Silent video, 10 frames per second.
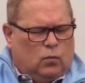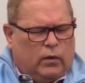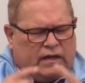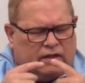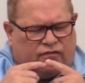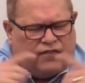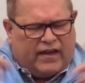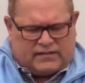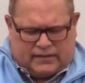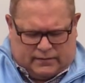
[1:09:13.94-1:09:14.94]
We
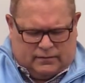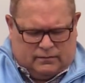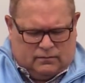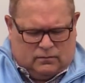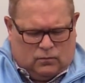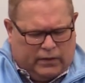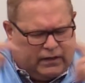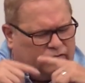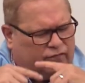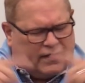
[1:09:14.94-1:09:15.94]
confess it. We
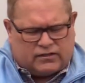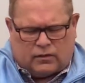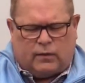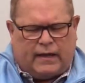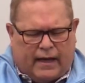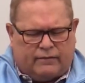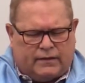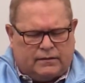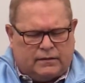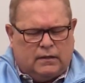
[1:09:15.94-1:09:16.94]
confess that we have
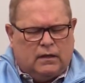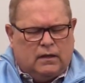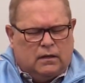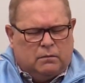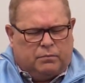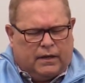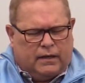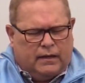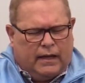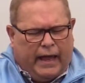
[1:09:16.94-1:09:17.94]
it.
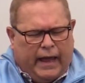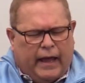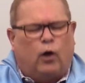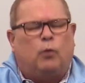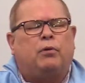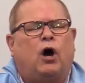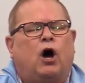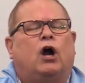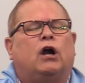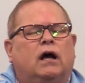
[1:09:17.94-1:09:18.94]
But help
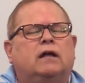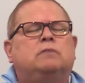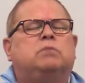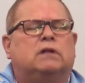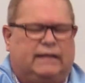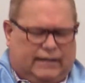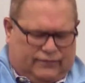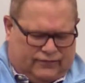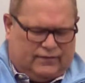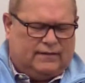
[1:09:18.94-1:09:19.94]
our
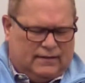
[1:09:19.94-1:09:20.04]
unbelief.